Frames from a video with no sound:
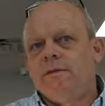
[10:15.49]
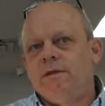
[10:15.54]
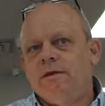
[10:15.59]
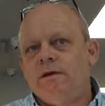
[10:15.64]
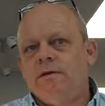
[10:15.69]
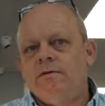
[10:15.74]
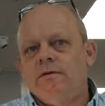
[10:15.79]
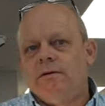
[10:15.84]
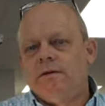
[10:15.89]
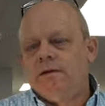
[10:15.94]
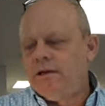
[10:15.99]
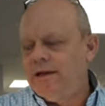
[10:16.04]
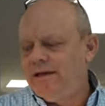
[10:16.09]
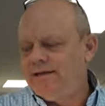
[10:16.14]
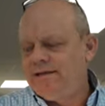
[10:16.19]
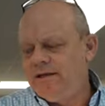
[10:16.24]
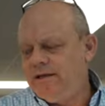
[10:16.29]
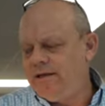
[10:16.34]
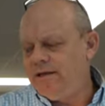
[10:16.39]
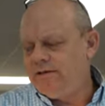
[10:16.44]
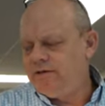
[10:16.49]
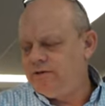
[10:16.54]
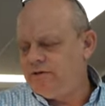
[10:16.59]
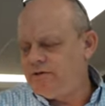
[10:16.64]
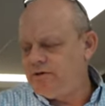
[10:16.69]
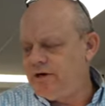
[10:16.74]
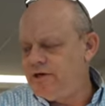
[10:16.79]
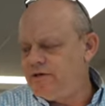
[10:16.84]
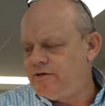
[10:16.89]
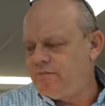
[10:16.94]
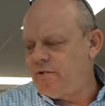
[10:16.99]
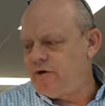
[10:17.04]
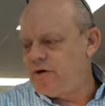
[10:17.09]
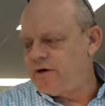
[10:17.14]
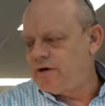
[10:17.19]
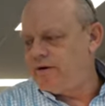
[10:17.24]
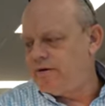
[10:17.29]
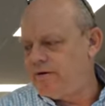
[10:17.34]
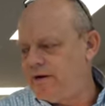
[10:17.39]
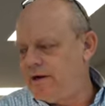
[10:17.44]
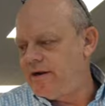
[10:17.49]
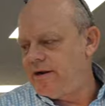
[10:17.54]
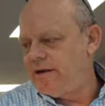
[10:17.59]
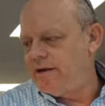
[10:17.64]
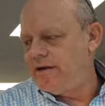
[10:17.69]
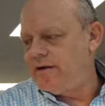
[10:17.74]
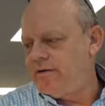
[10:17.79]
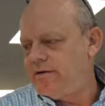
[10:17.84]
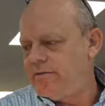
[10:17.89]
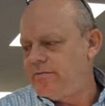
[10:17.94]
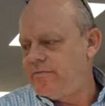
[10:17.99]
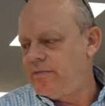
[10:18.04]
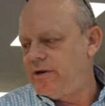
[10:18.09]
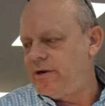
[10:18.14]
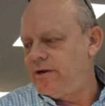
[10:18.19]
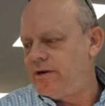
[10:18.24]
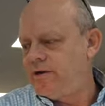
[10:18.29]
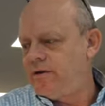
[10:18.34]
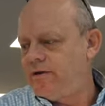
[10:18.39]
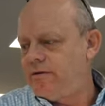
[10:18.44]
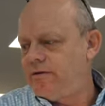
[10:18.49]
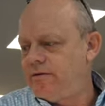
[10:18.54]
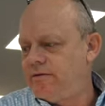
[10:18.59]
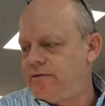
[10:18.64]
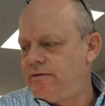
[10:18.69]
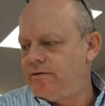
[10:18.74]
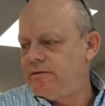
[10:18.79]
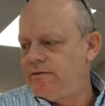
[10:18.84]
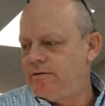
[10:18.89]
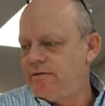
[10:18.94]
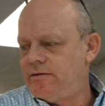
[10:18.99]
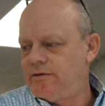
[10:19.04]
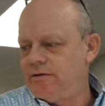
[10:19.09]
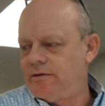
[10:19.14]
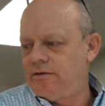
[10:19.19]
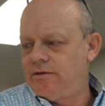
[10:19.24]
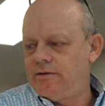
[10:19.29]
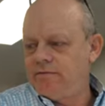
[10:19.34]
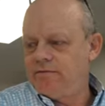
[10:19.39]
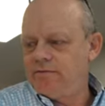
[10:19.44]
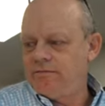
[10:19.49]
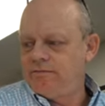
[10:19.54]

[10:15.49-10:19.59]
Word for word: So it's a it's a strange market right now, but uh, yeah.